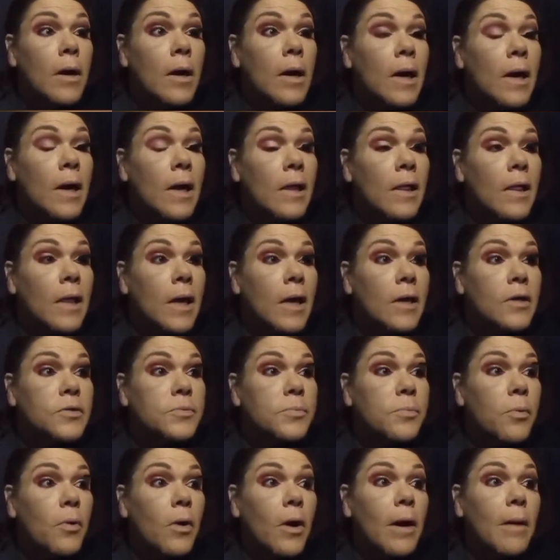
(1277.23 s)

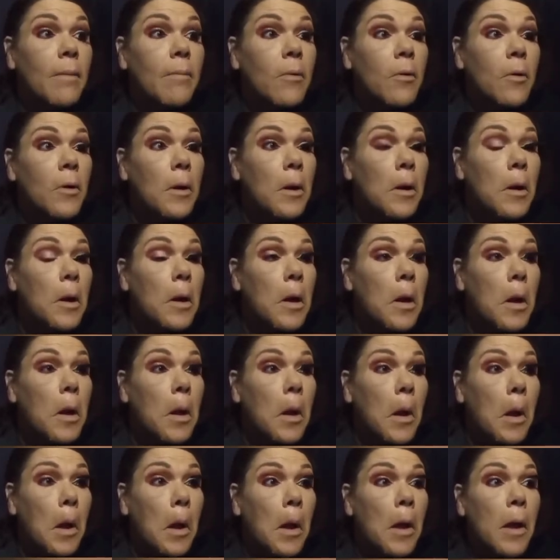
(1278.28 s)
eyelash primer,
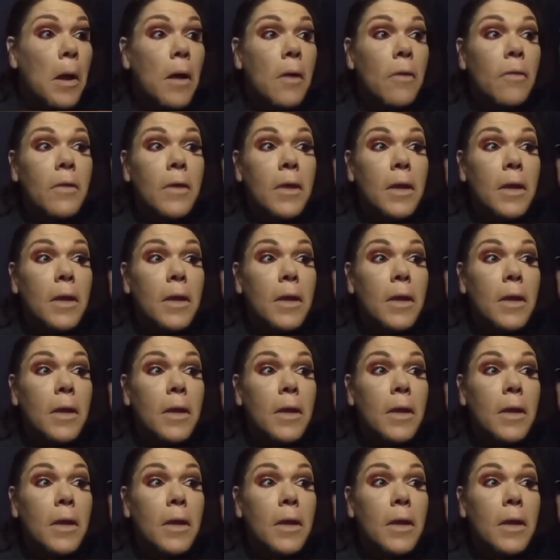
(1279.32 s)
and